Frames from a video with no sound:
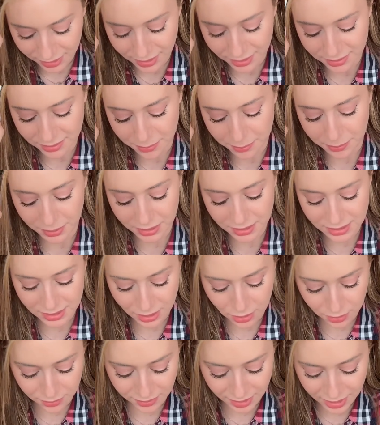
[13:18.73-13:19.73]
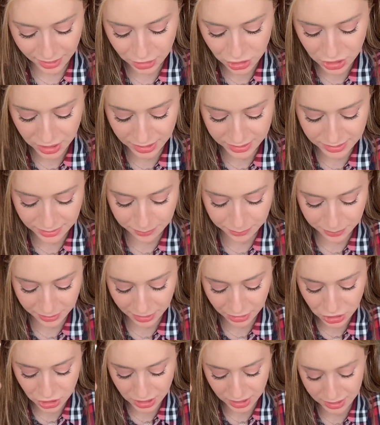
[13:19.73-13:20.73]
It's a mix of AHAs and
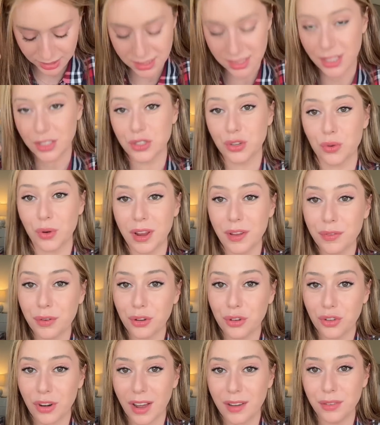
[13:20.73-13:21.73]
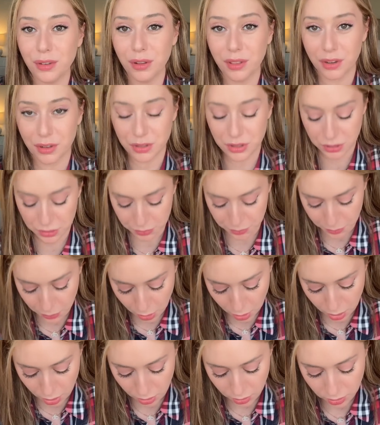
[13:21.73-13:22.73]
BHAs. It's great for travel. They're
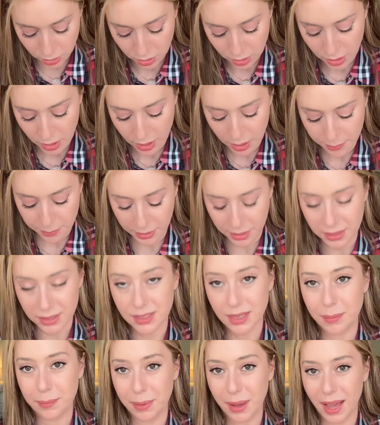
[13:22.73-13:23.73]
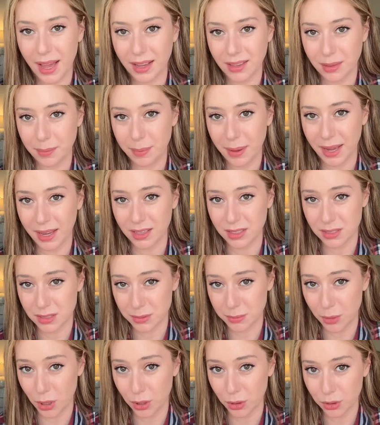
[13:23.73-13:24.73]
small because the pack is
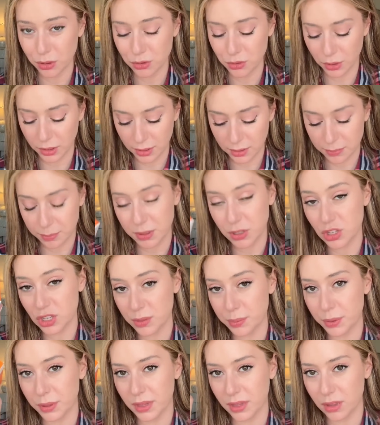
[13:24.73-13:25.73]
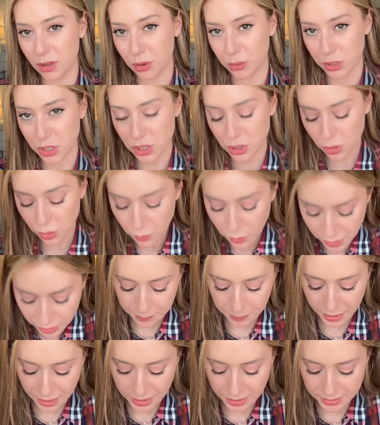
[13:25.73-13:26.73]
smaller, so it could be cheaper than the original one.
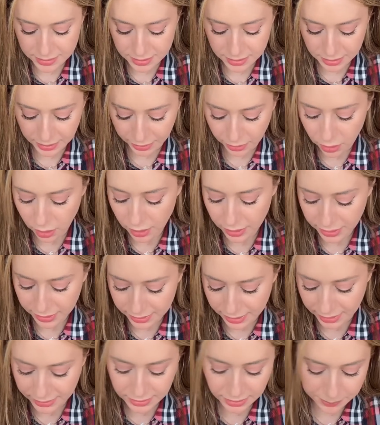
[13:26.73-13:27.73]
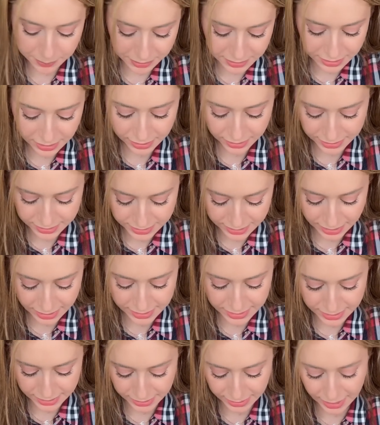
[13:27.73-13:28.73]
And it's glycolic, lactic, mandelic, and
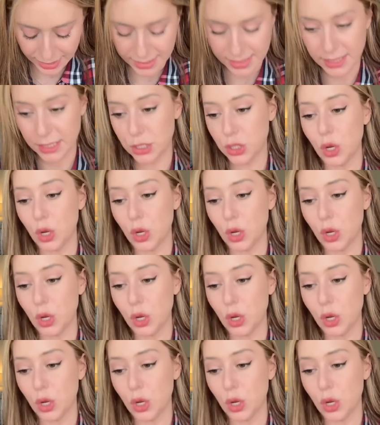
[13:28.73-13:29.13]
salicylic acid.